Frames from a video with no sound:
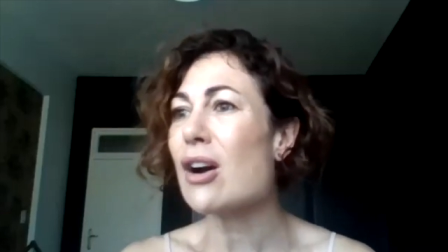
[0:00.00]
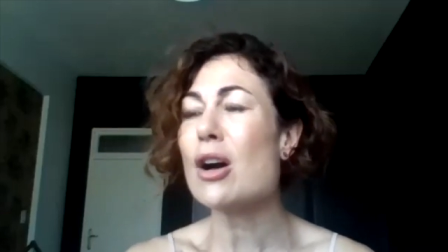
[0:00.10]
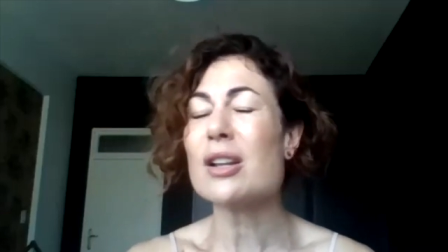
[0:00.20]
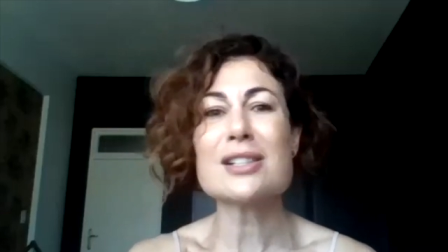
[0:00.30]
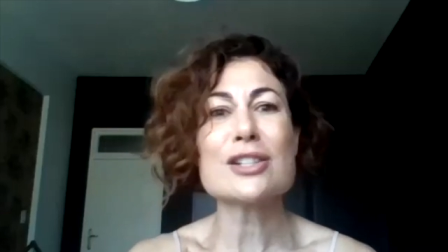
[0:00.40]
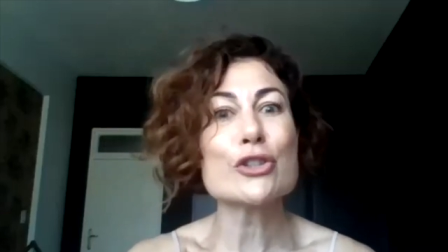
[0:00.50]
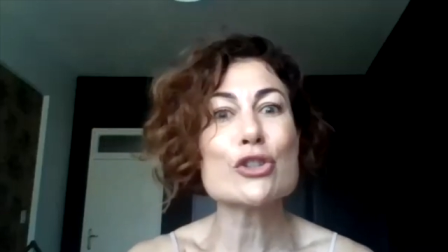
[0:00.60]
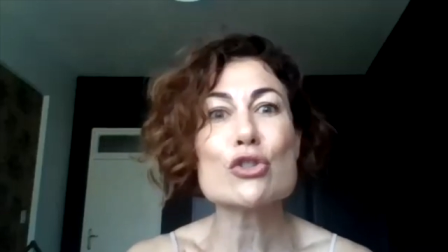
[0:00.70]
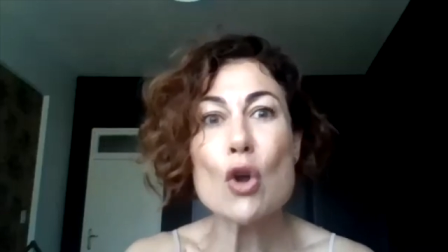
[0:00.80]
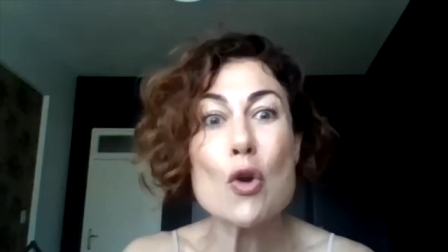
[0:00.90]
oh this is
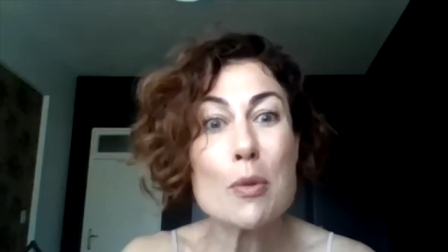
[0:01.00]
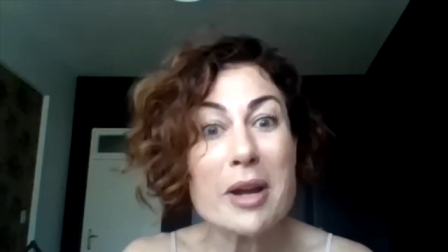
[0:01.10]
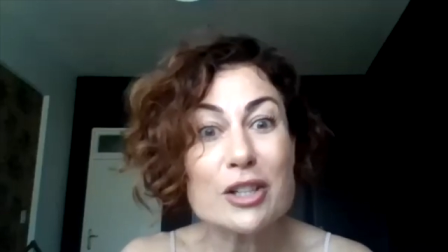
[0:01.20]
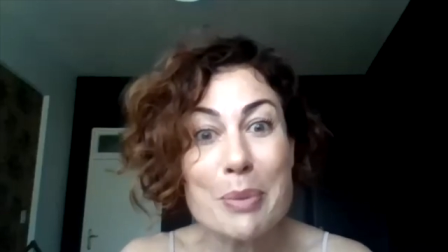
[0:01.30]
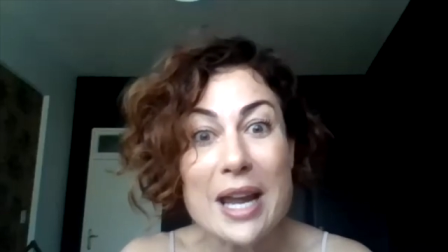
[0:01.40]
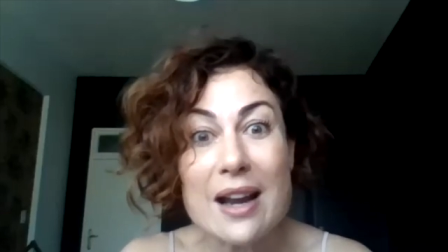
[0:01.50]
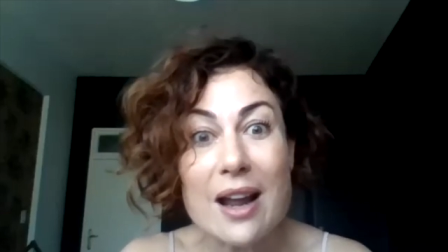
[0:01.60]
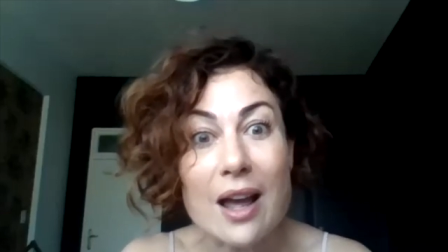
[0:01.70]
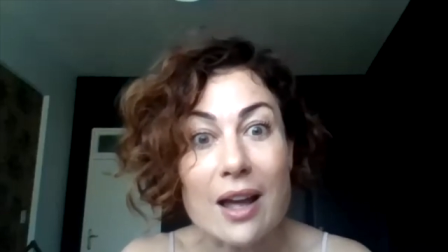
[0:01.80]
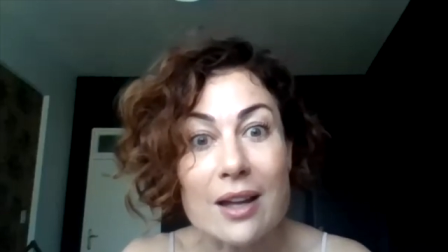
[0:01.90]
so much
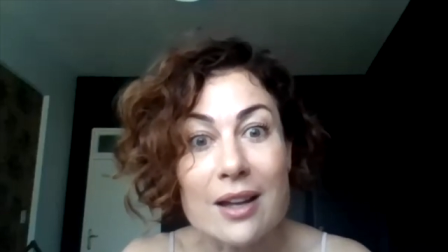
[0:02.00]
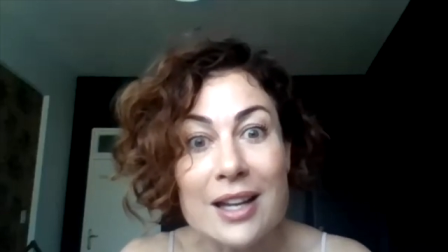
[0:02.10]
better